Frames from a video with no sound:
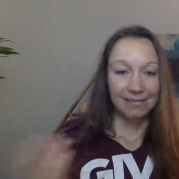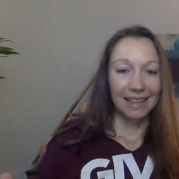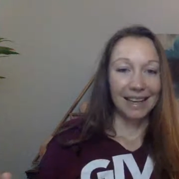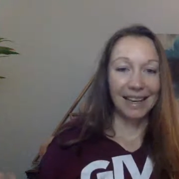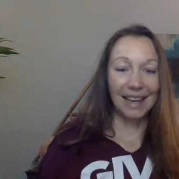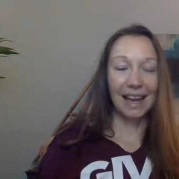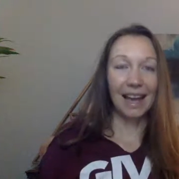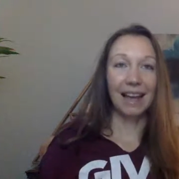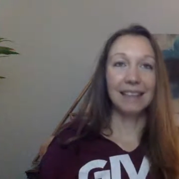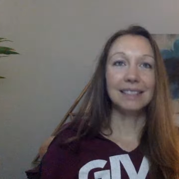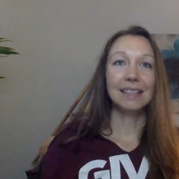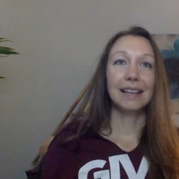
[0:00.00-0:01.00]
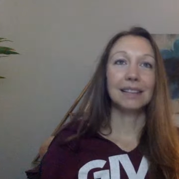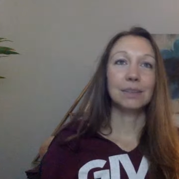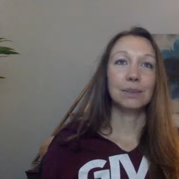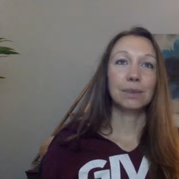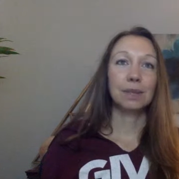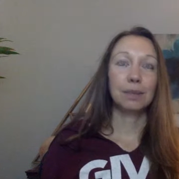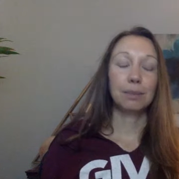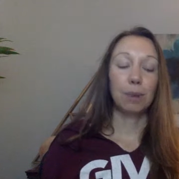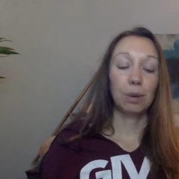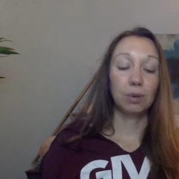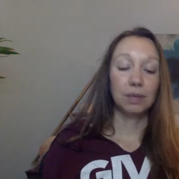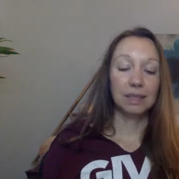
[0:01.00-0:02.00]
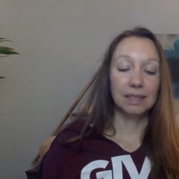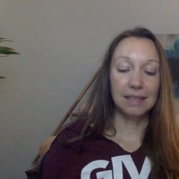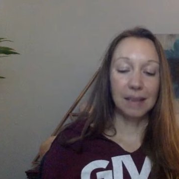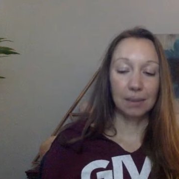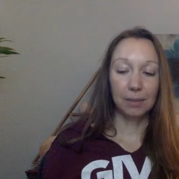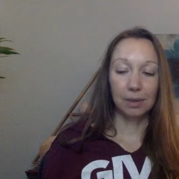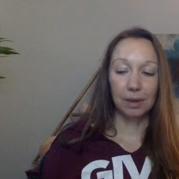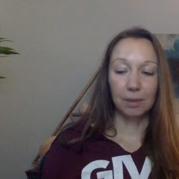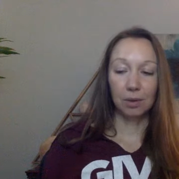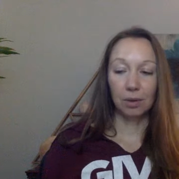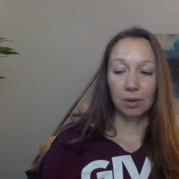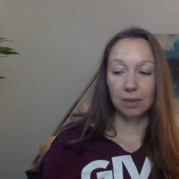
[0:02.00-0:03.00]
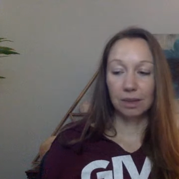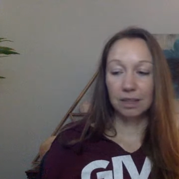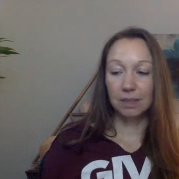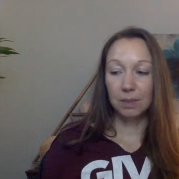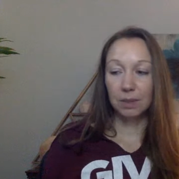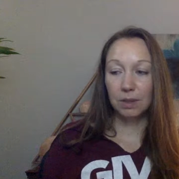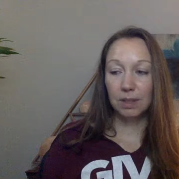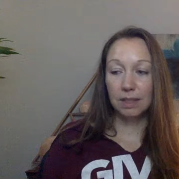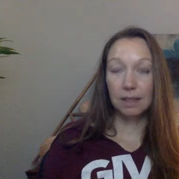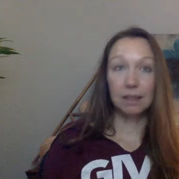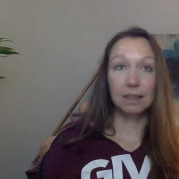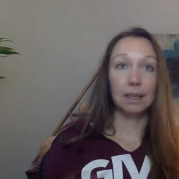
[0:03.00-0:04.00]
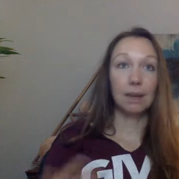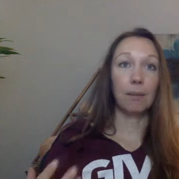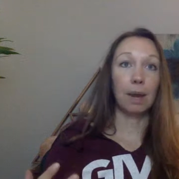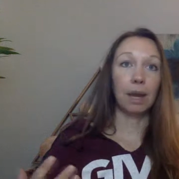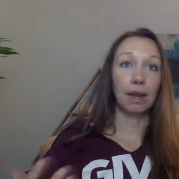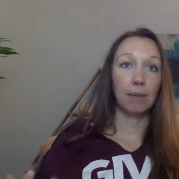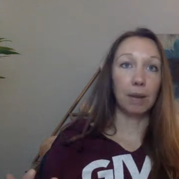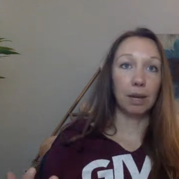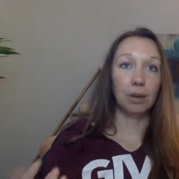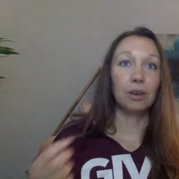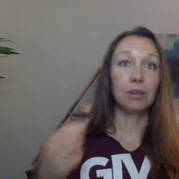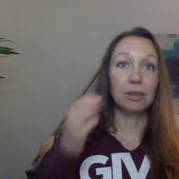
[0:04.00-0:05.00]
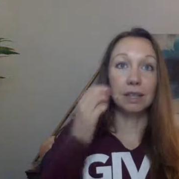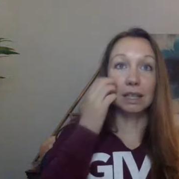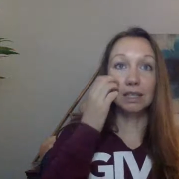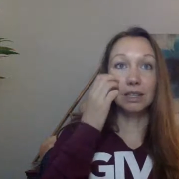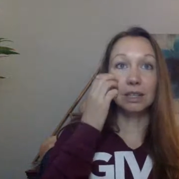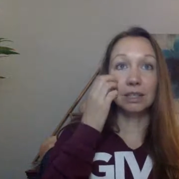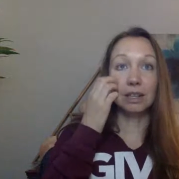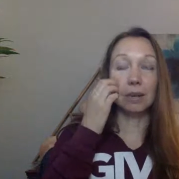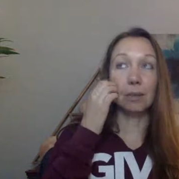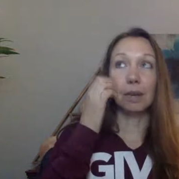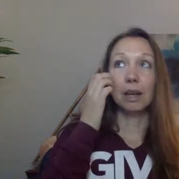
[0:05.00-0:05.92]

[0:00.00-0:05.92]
as a really potent example that I'm currently experiencing is in my current relationship.